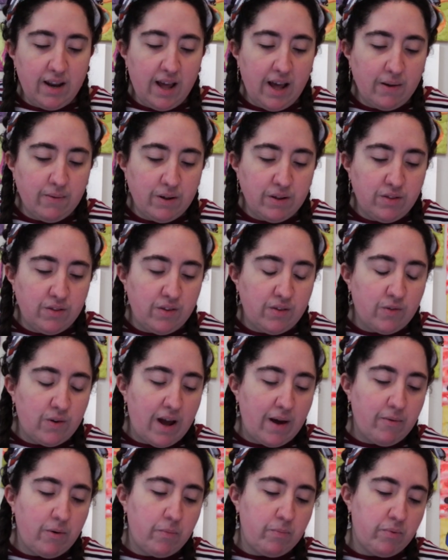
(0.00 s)
have a
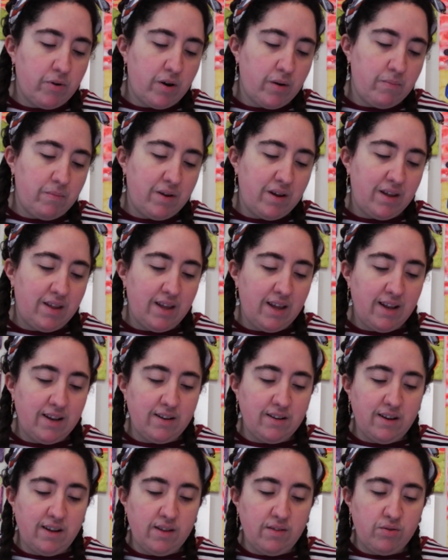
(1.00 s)
travel permit,
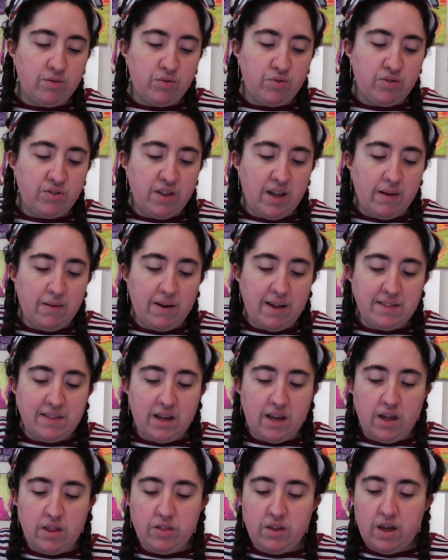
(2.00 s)
and this seemed like the
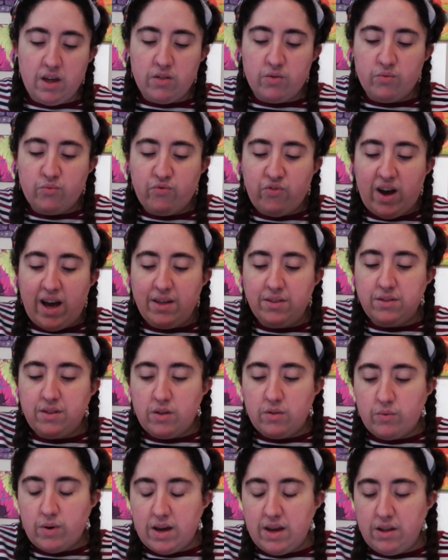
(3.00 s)
easiest,
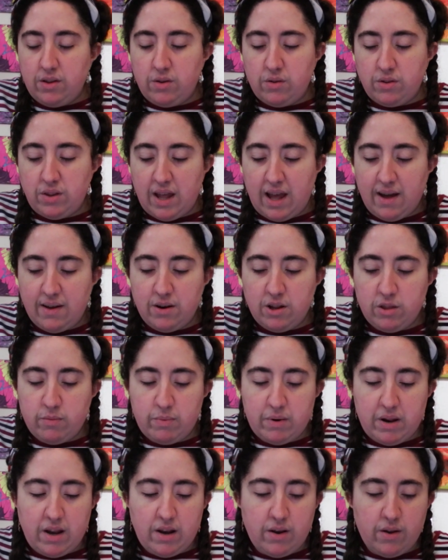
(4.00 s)
fastest way to town,"
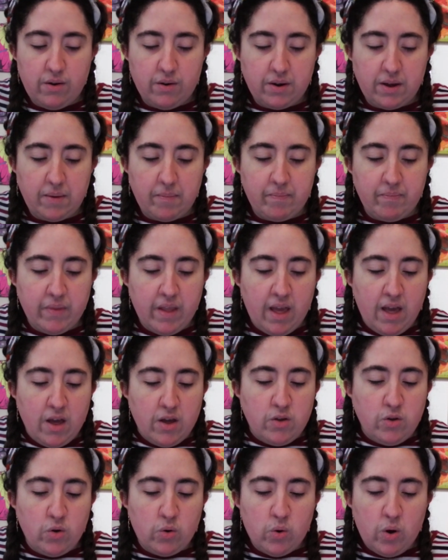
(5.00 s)
explained Loki.
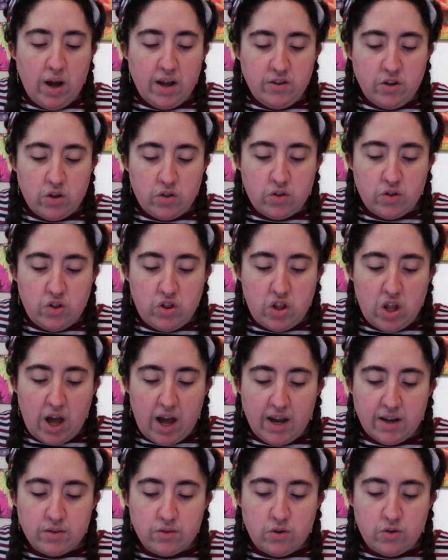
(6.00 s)
"You could have just
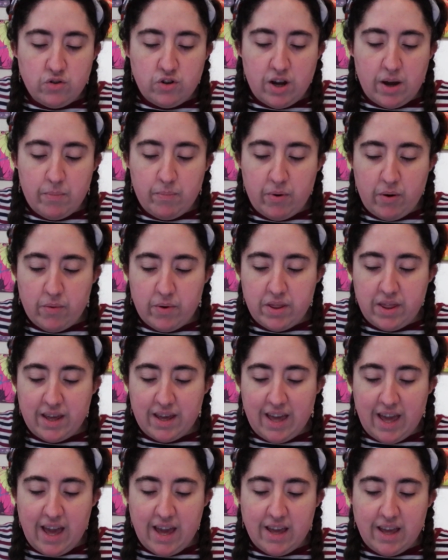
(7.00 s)
knocked or jumped over the
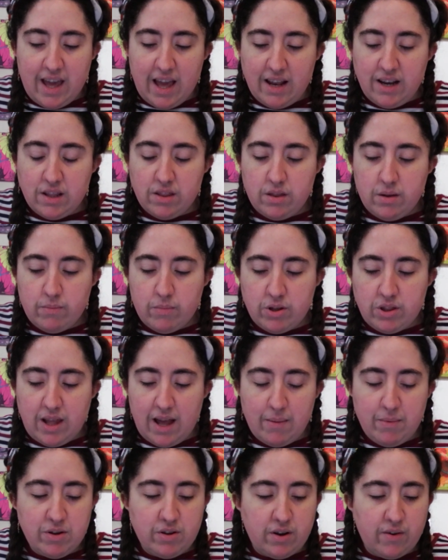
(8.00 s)
gate, anything but
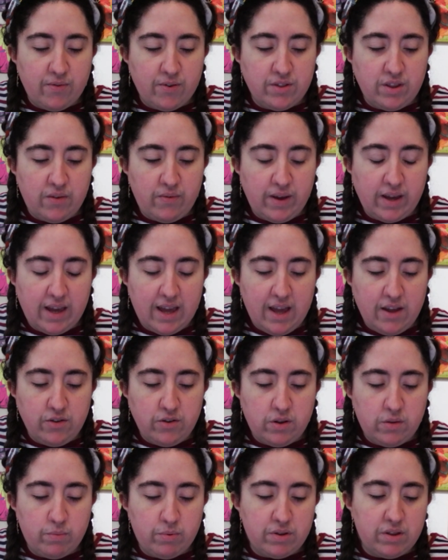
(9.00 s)
damage our
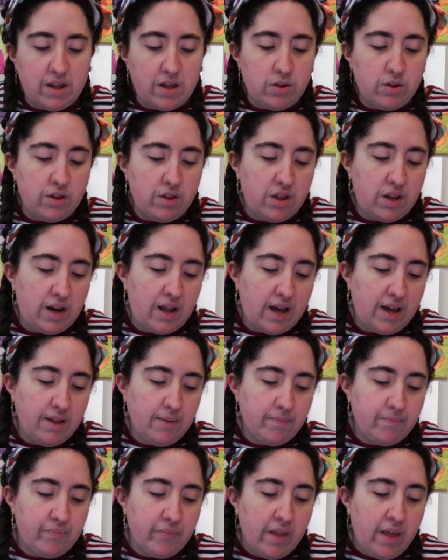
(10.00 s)
fortifications," protested the knight.